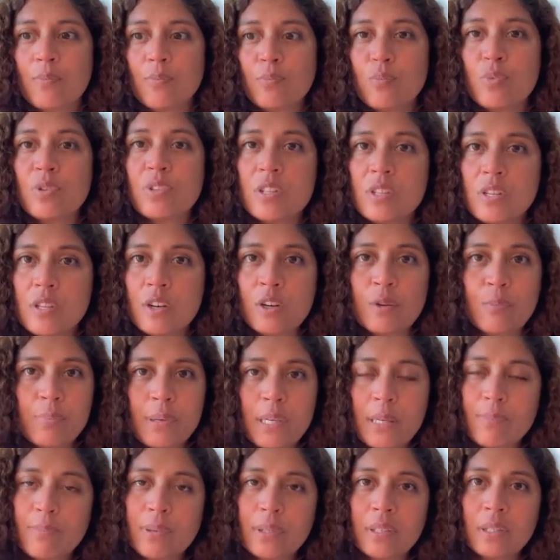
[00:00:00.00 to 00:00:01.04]
With the young
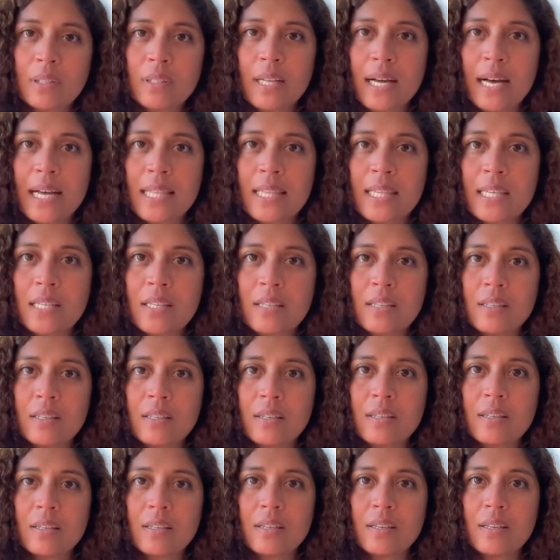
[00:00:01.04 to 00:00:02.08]
people, I think
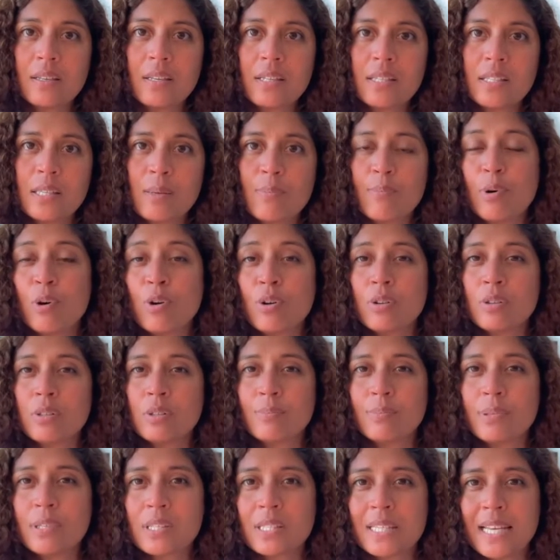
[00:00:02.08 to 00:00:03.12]
it's important
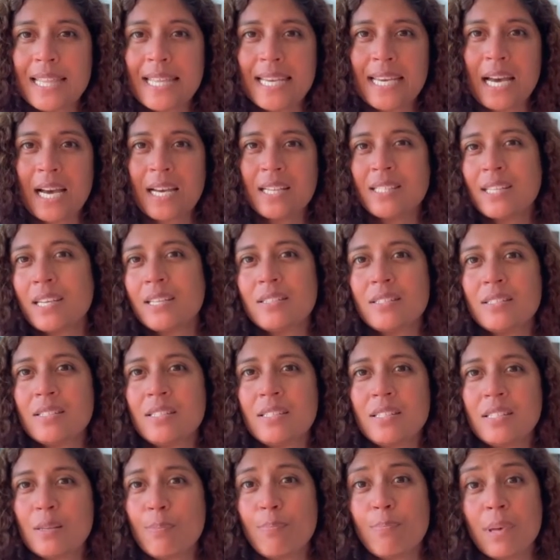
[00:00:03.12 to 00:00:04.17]
because I think identity
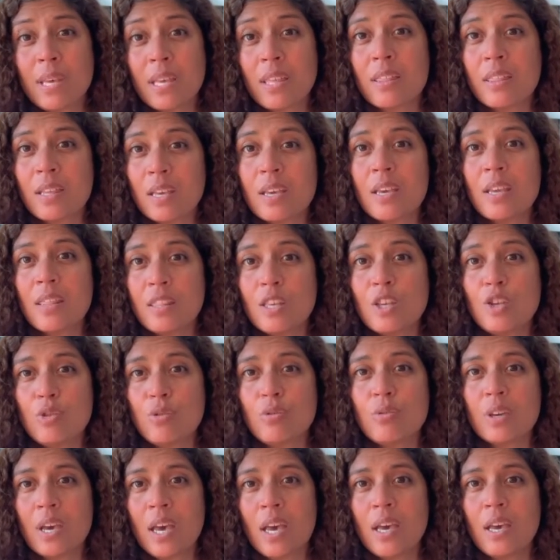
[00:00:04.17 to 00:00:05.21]
is a big thing in the
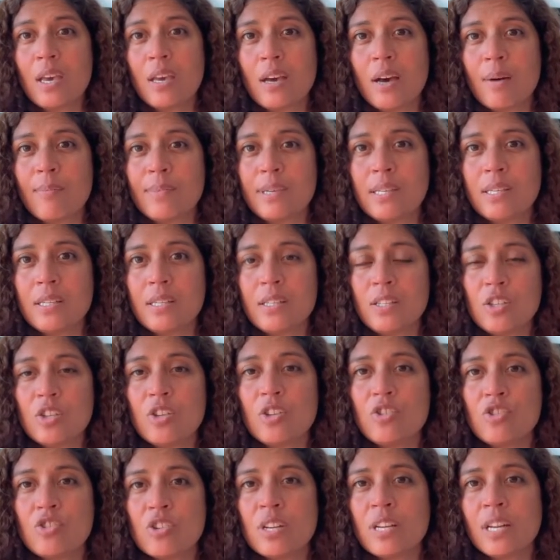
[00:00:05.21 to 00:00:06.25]
UK. I mean, and you know,
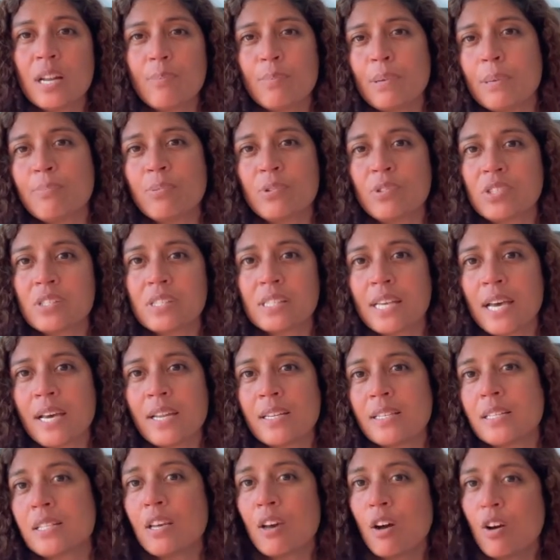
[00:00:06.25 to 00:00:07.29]
in Trinidad, people just kind
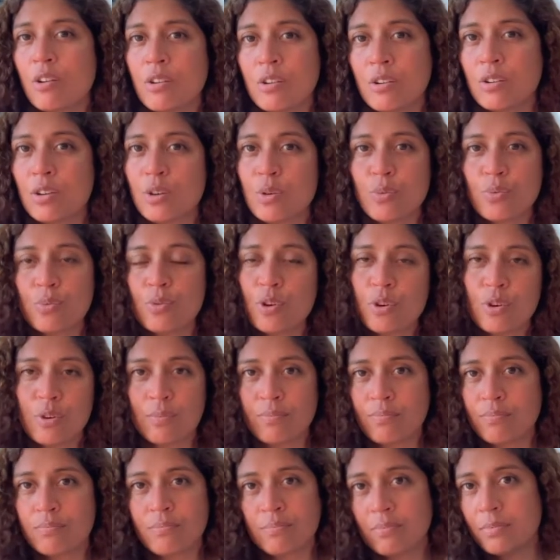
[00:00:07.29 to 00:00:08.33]
of say, oh, you know,
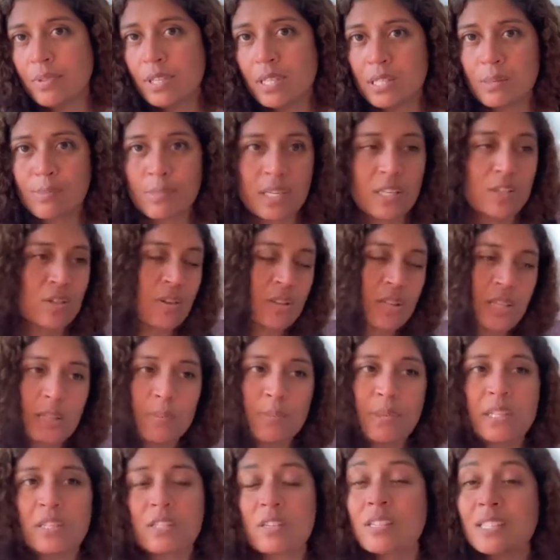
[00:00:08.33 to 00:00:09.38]
you're this mix or this
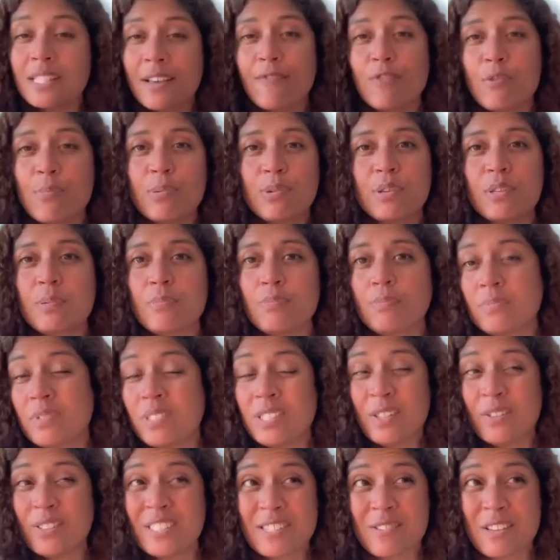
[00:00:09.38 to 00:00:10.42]
mix, because everybody, you
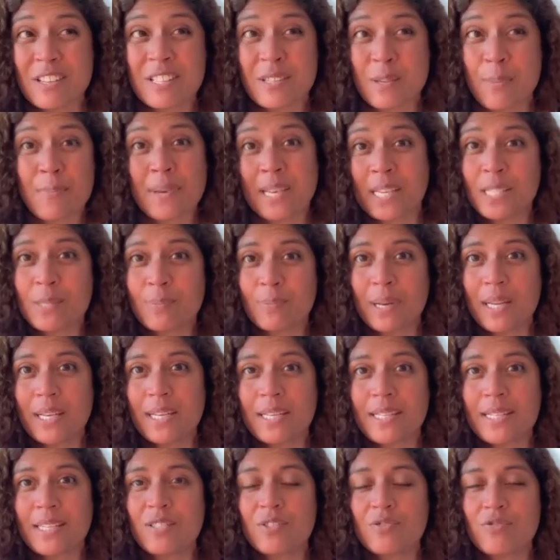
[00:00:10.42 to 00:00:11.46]
know, it's a mixed
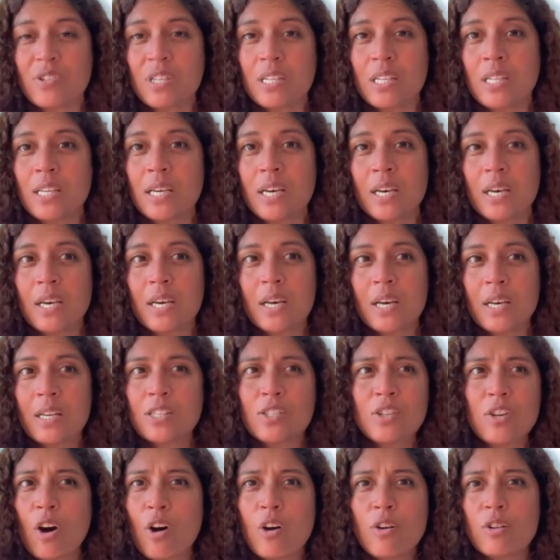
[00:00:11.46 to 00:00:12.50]
place. It's really, it's
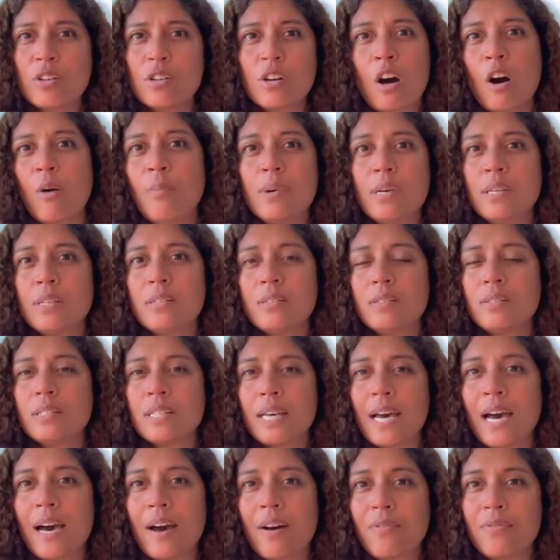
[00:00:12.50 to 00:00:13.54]
not uncommon to
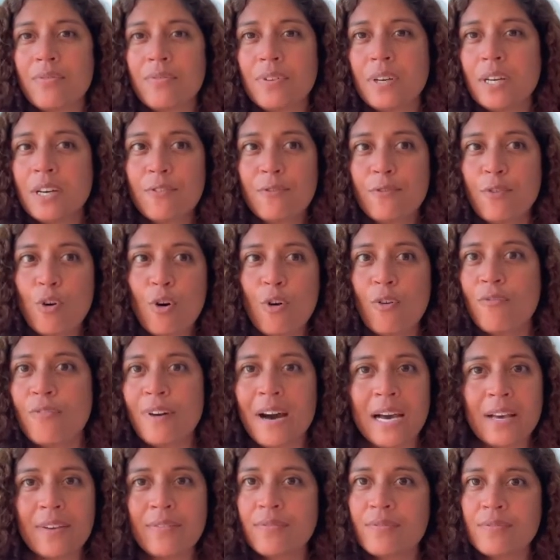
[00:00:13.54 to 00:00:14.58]
have four or
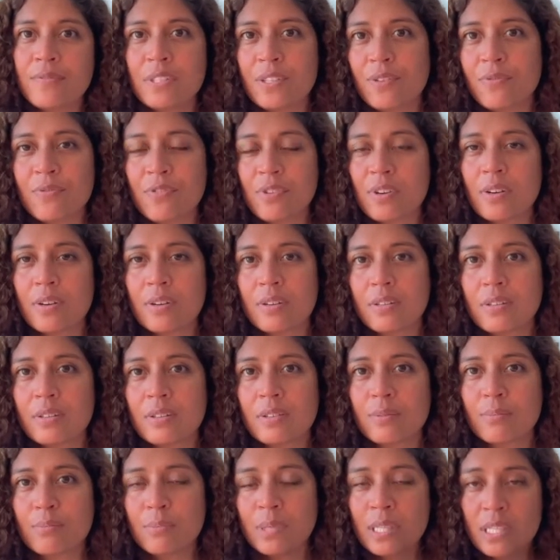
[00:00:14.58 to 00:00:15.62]
five different
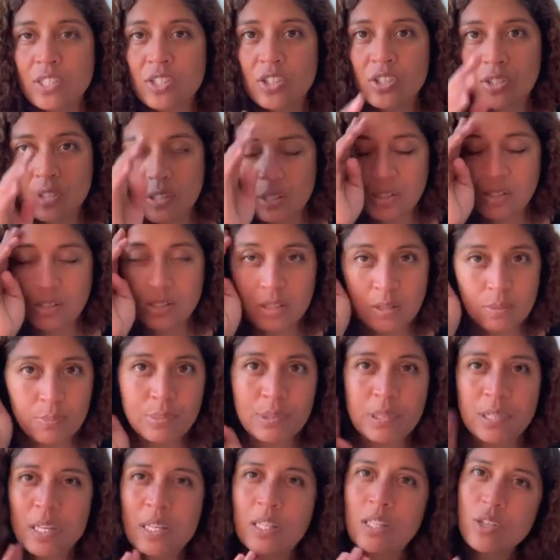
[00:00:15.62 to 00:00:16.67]
mixed.
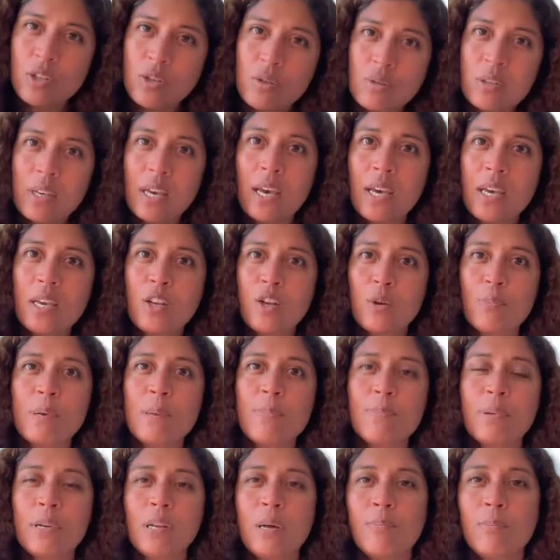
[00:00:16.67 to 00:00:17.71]
But in the UK, you know,
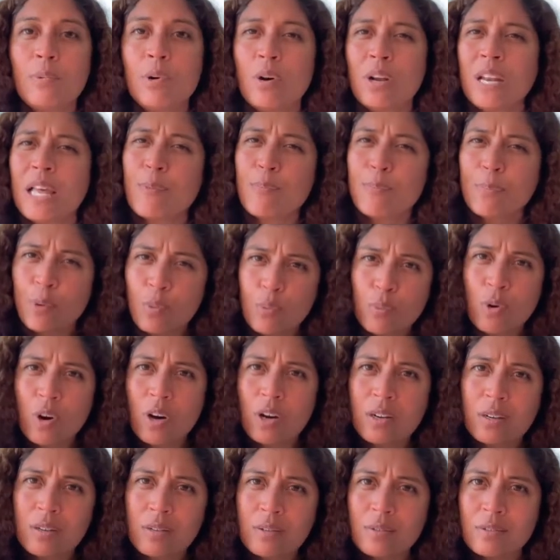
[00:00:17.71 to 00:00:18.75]
people are more like, but
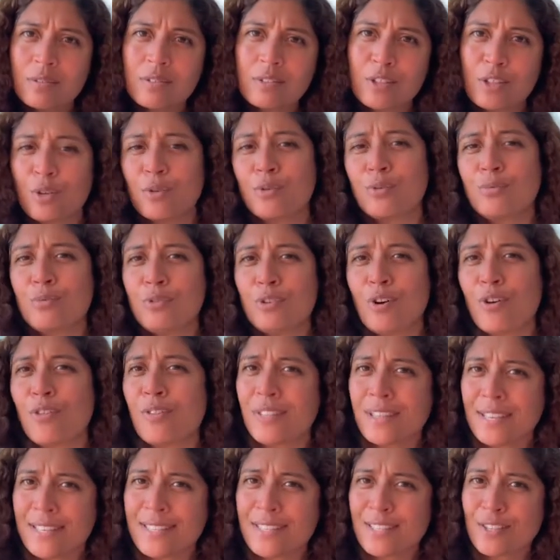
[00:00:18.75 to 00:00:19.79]
what, so you're
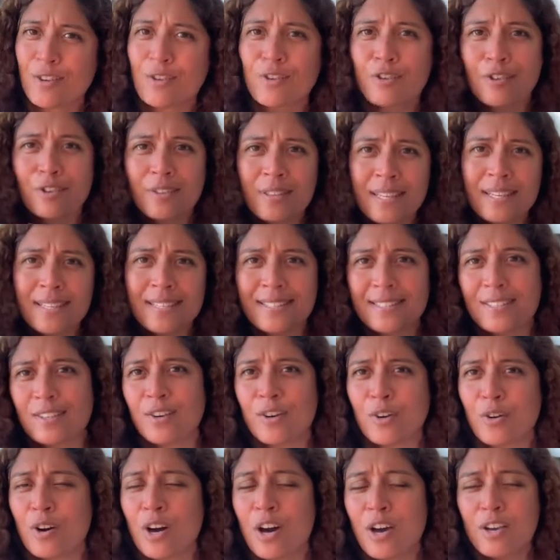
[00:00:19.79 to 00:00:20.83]
this or you're this,
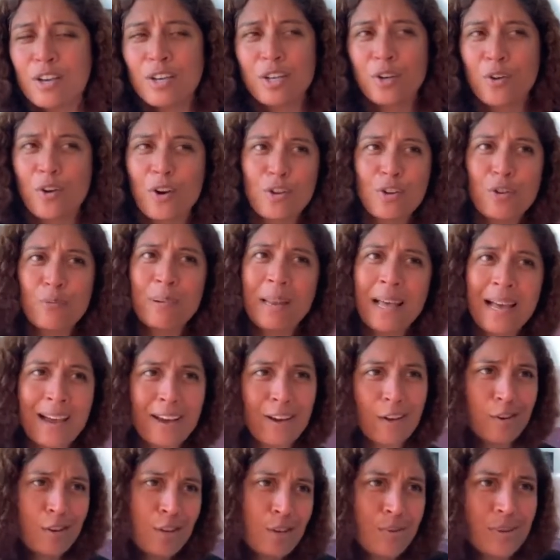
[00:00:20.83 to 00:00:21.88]
or, you know, are you
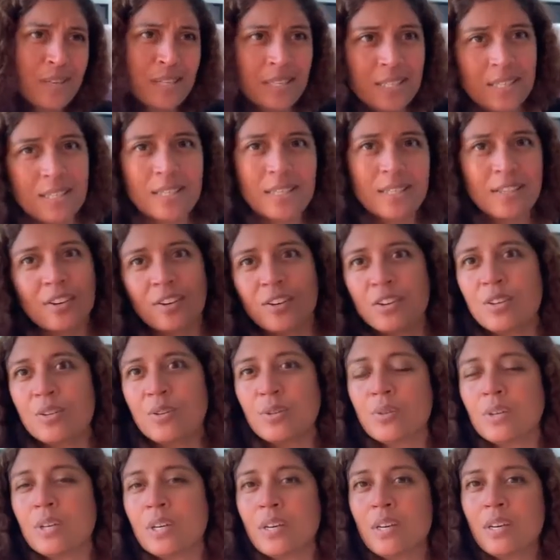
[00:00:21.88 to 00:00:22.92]
black? Are you Indian? Are
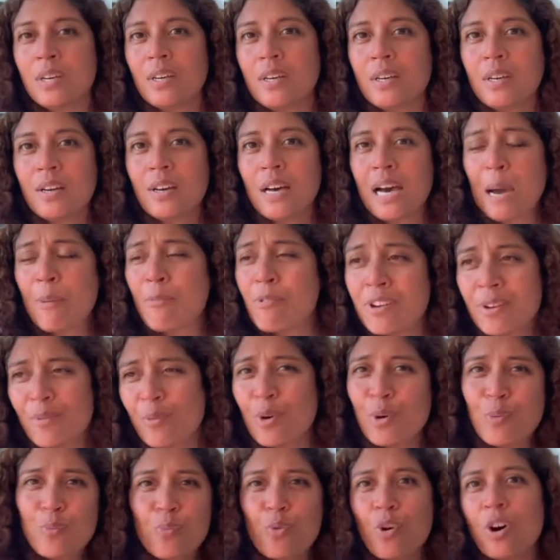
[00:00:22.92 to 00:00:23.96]
you American?
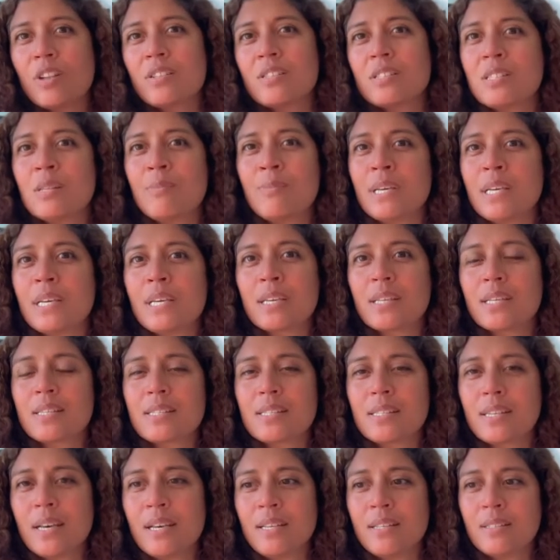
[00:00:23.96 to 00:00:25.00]
What's the
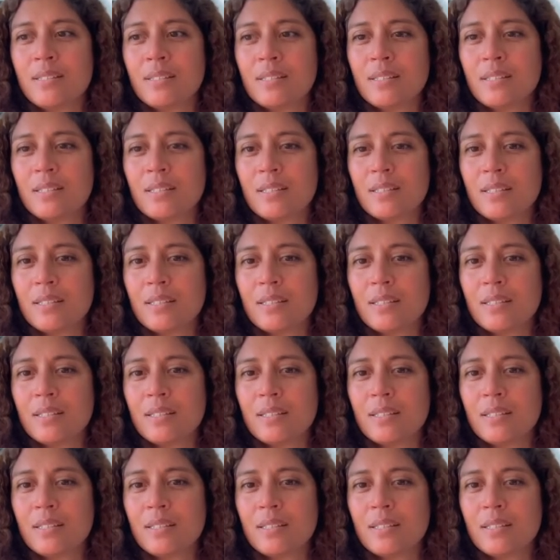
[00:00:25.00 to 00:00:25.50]
mix? And